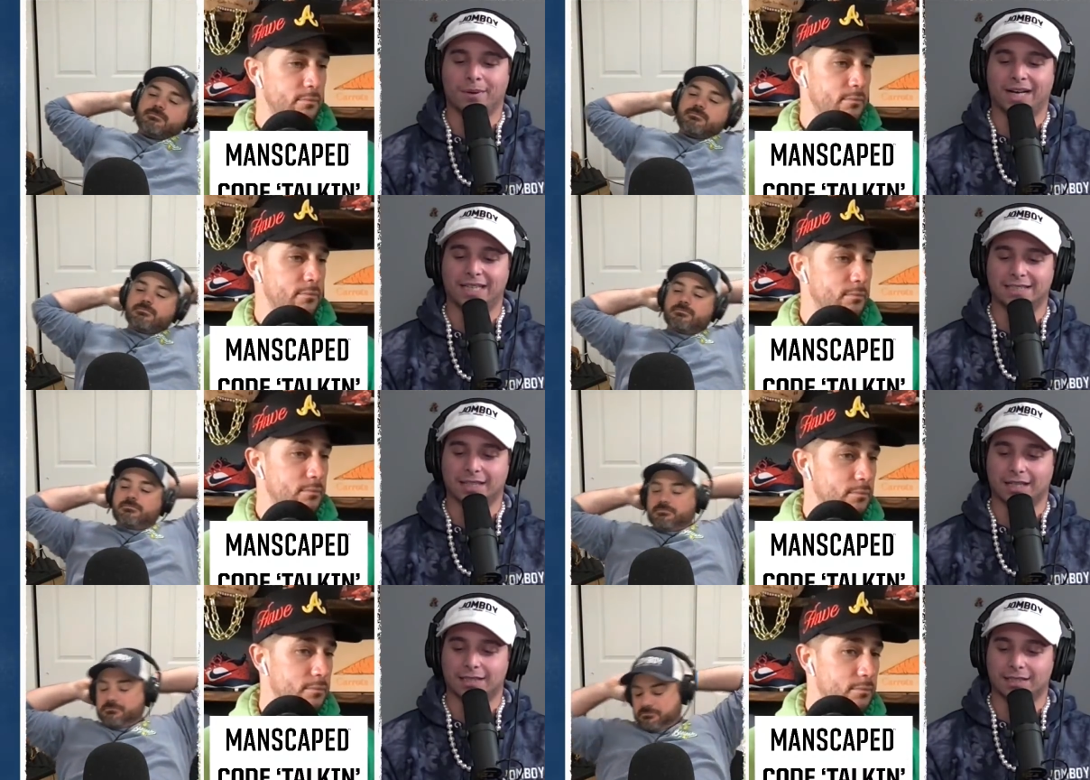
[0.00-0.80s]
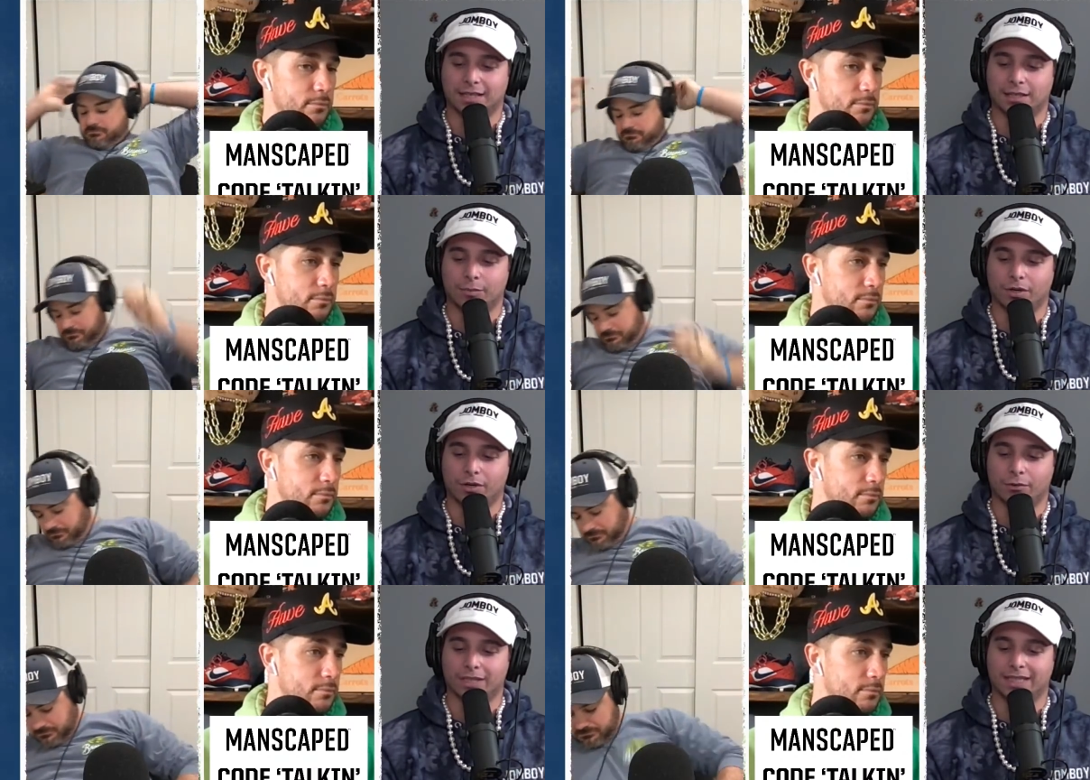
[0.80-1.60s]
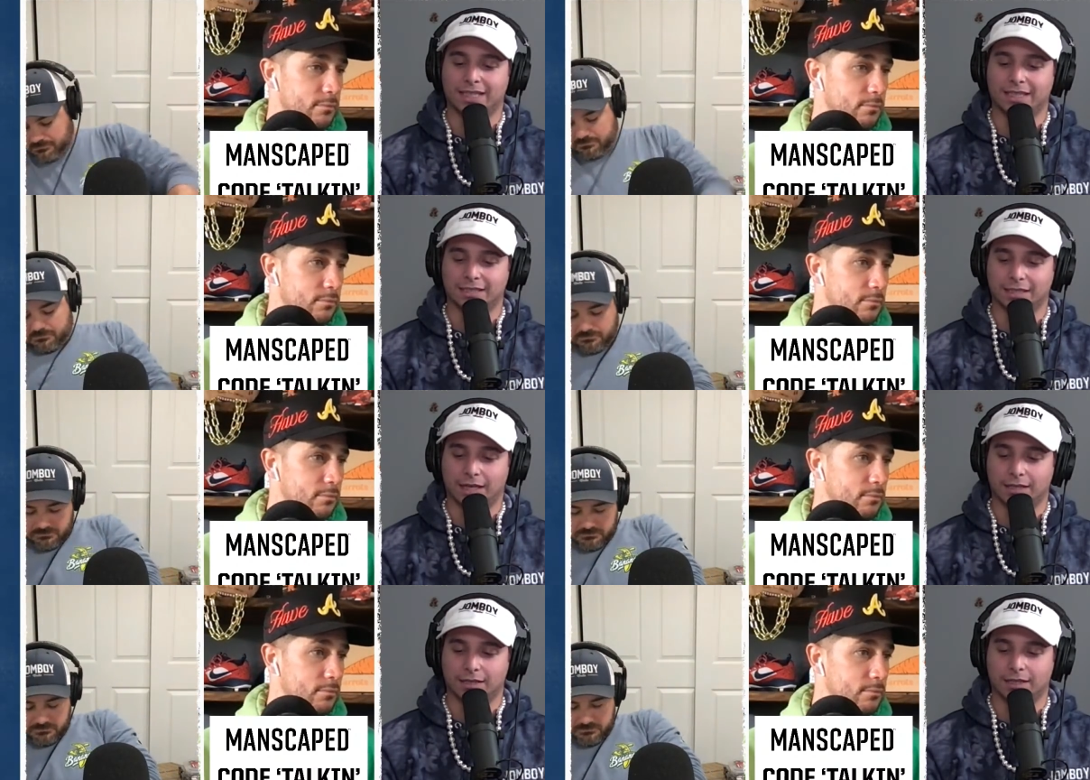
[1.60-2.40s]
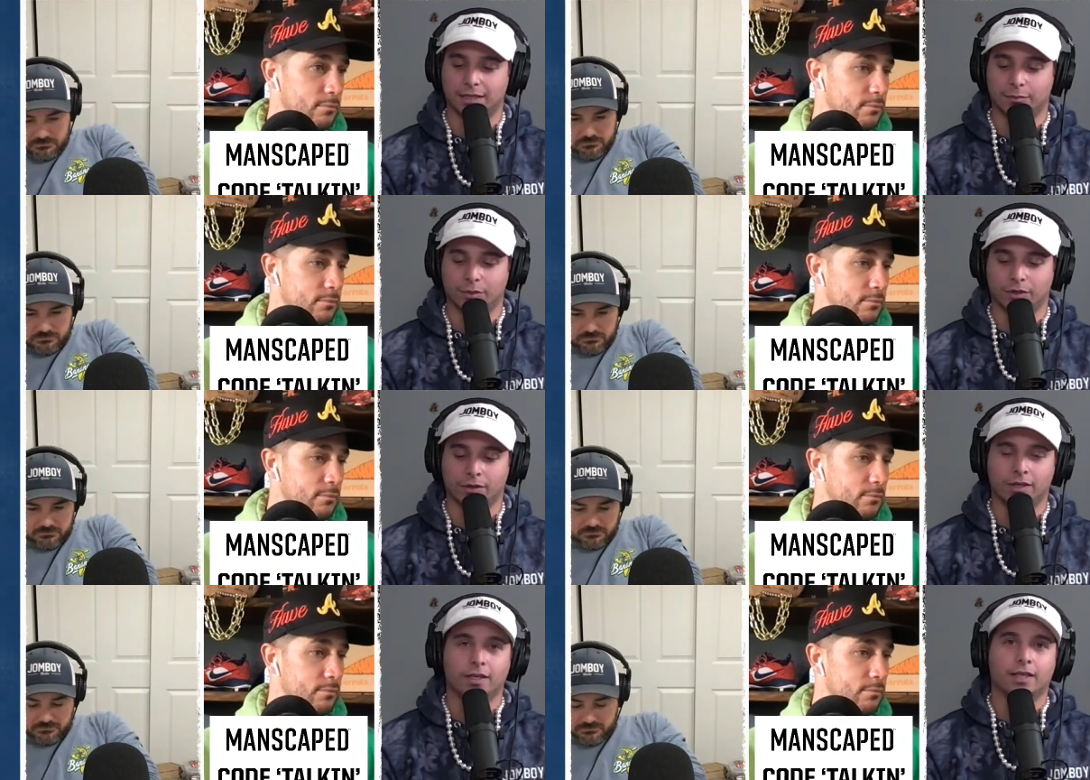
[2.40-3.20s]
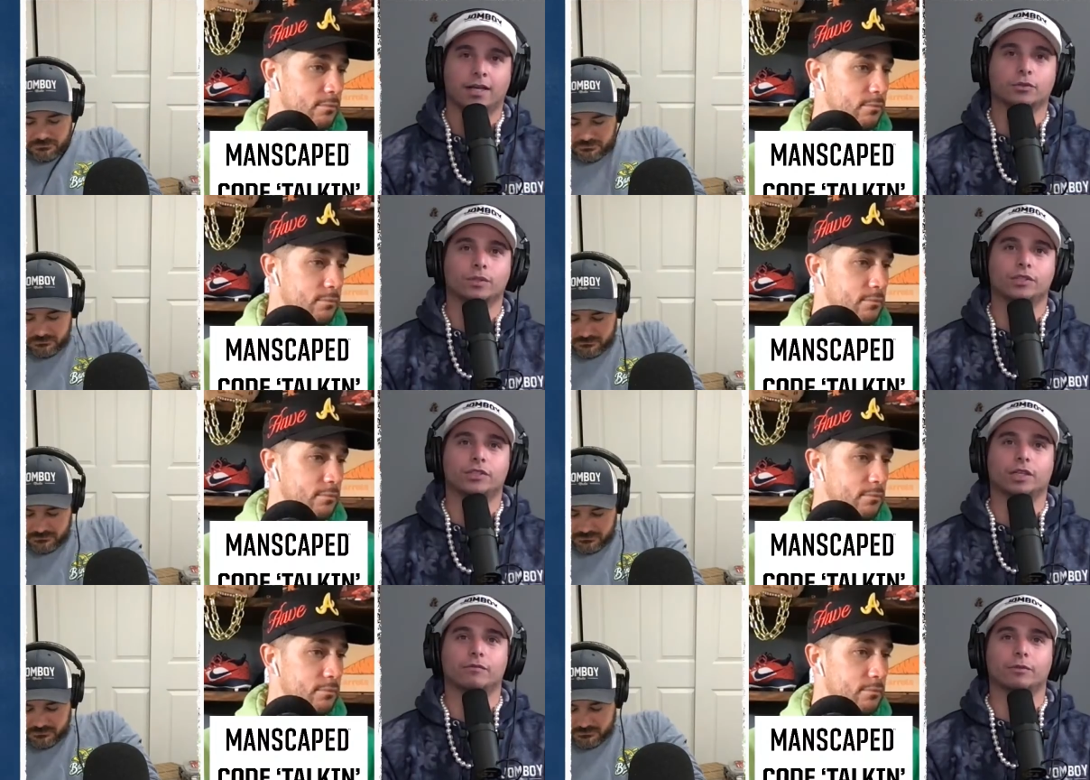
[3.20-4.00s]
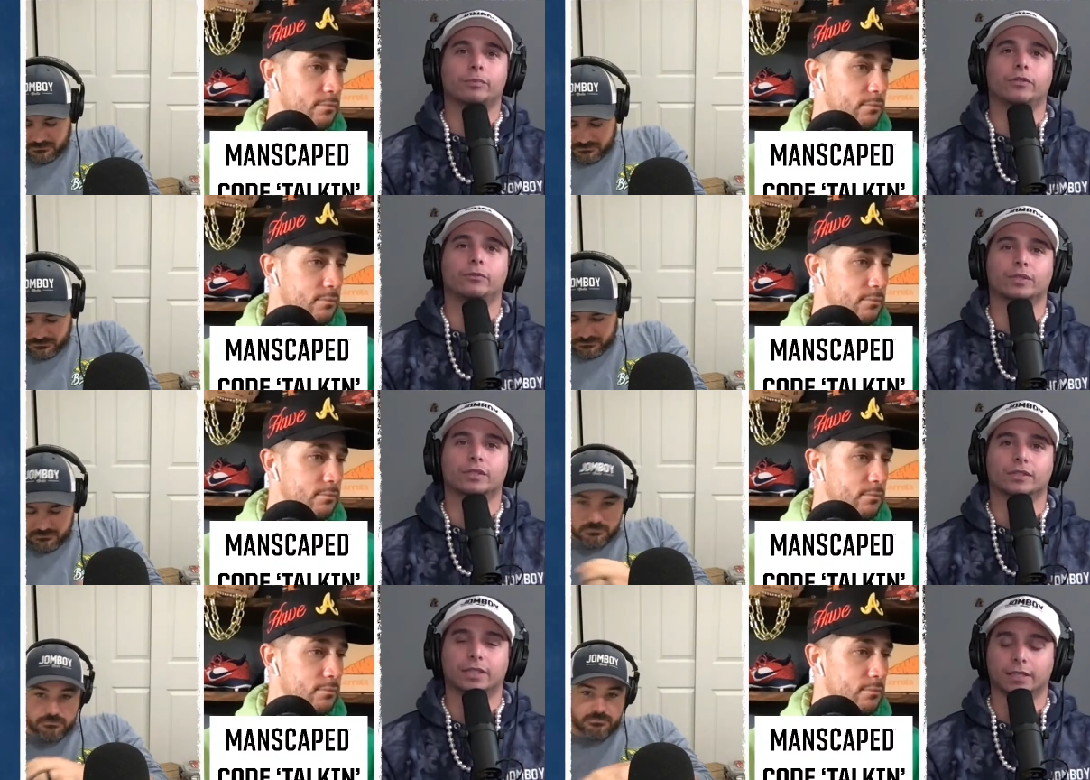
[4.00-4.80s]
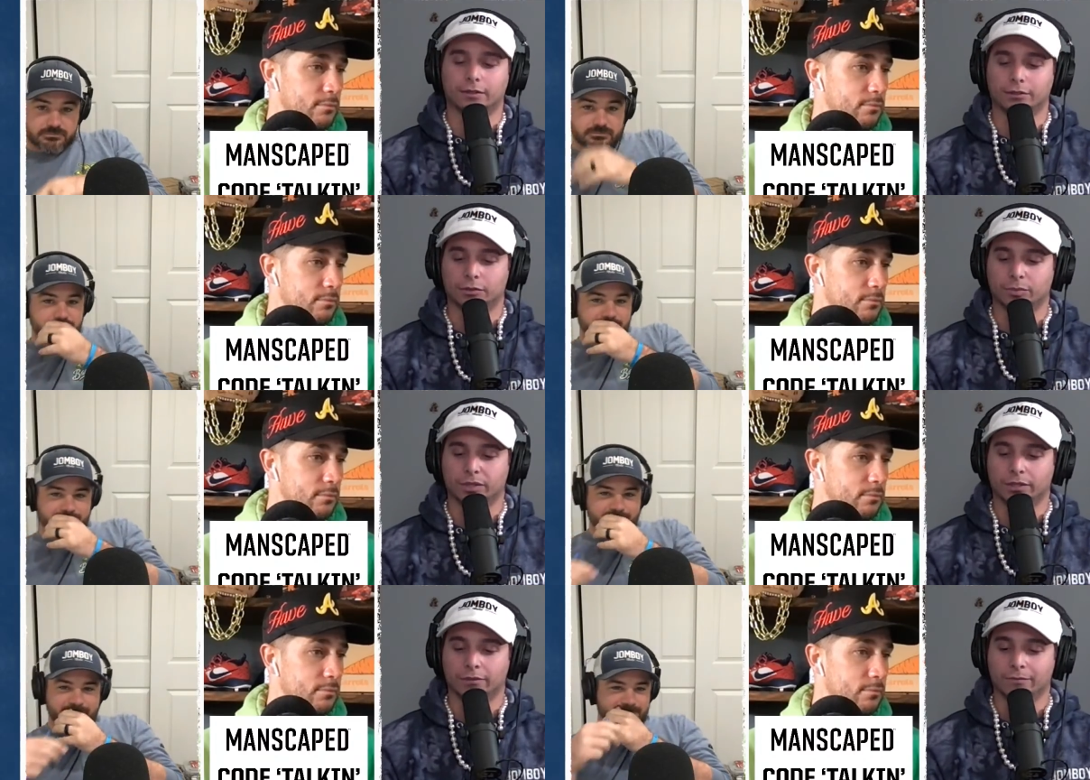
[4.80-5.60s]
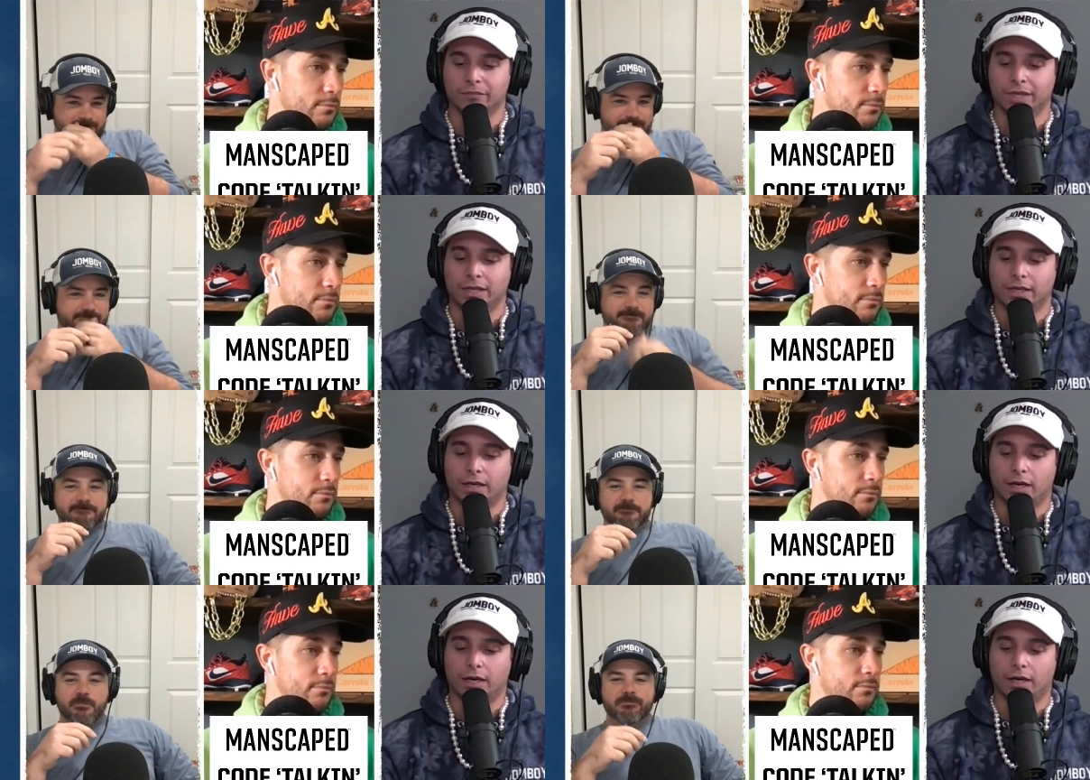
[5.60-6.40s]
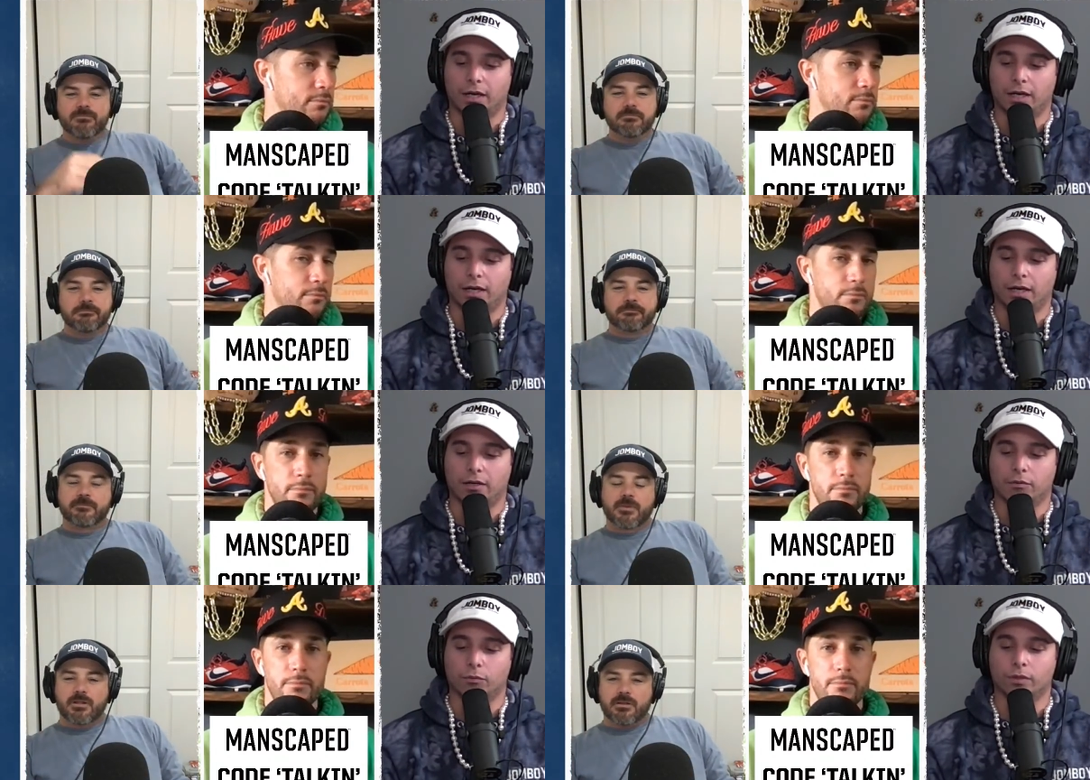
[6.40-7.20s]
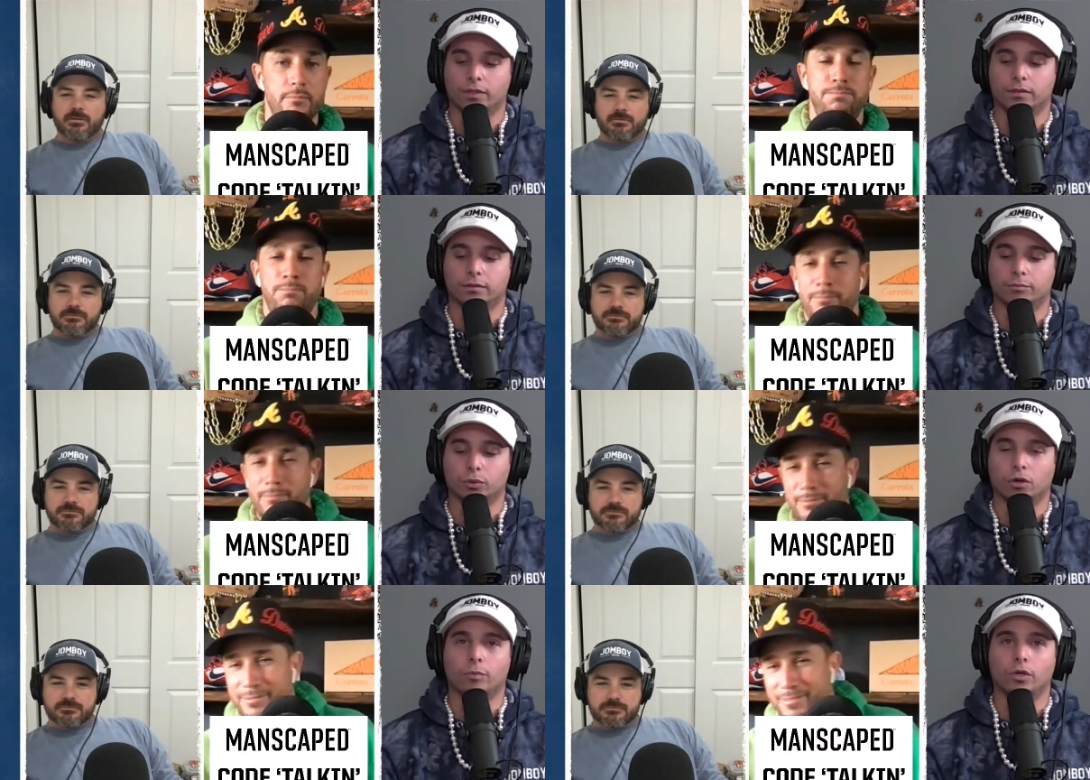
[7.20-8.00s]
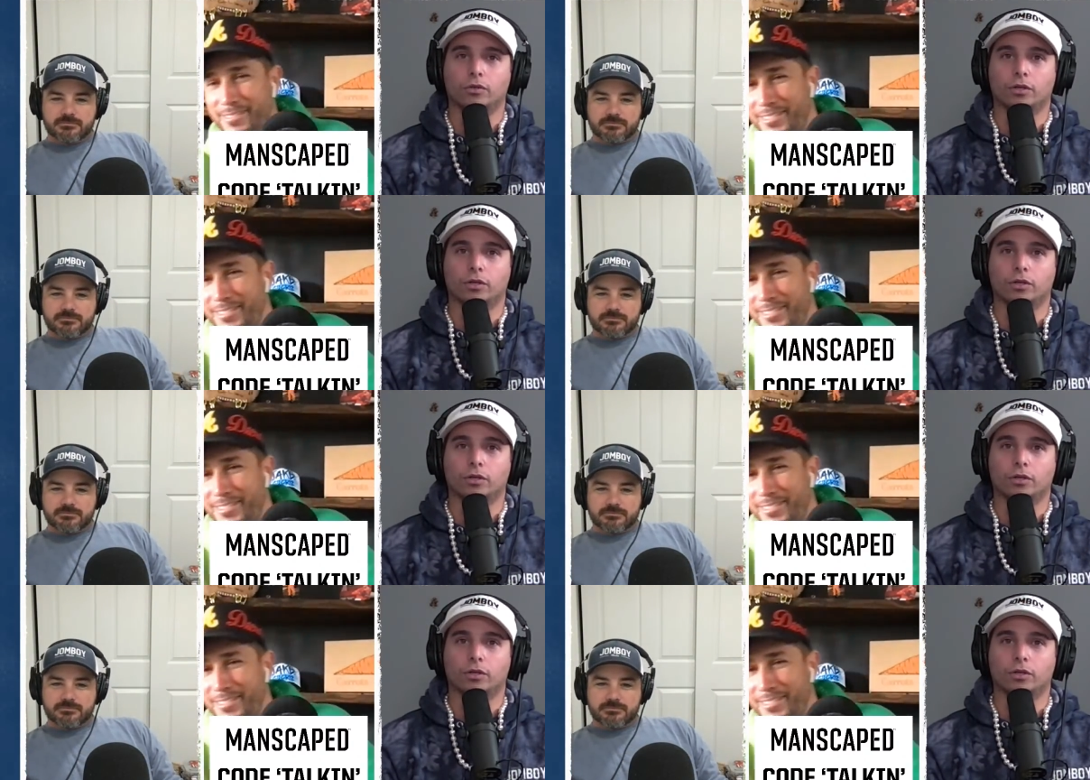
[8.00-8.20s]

Speaker 1: bite sized candy bar to a king sized candy bar. That's when you shave your pubes and your dick looks bigger. Uh, and with promo